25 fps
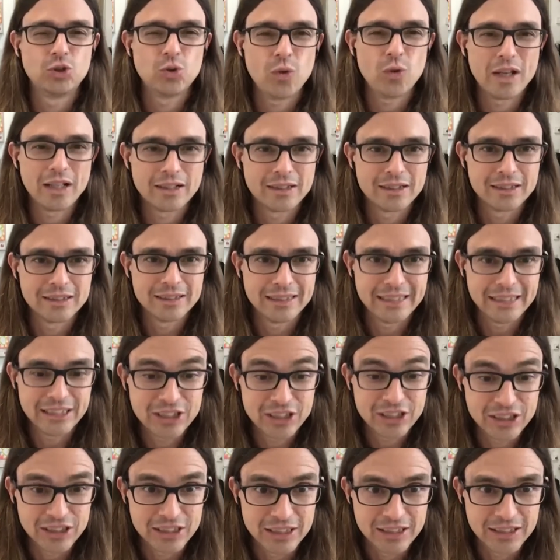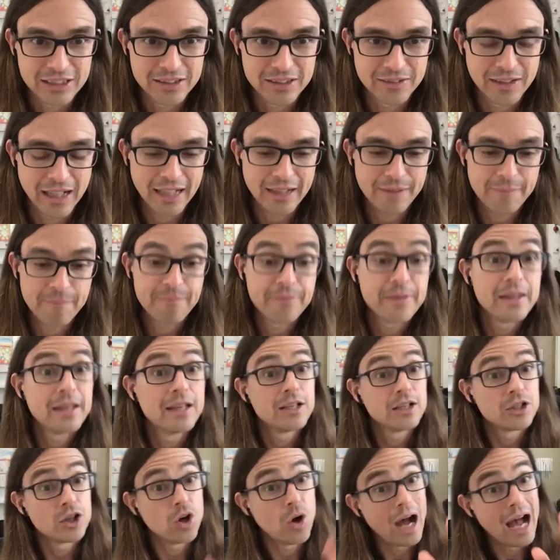doing the dishes, right?
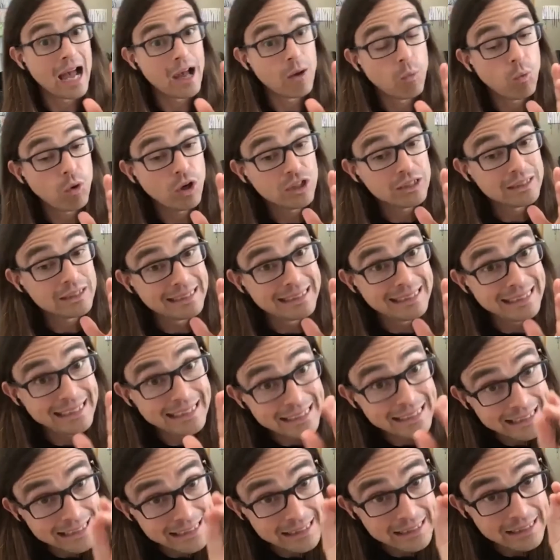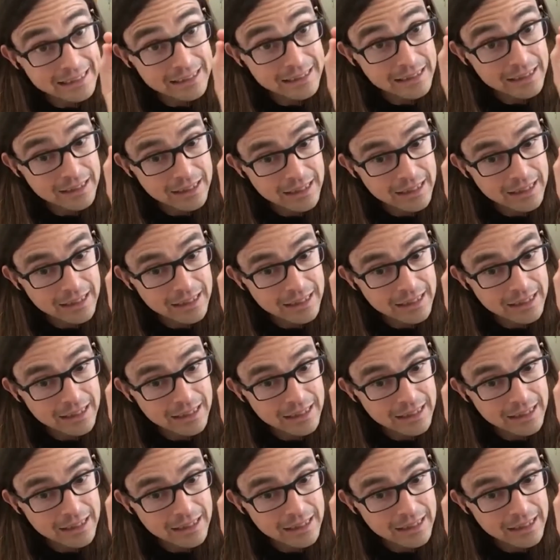So I want this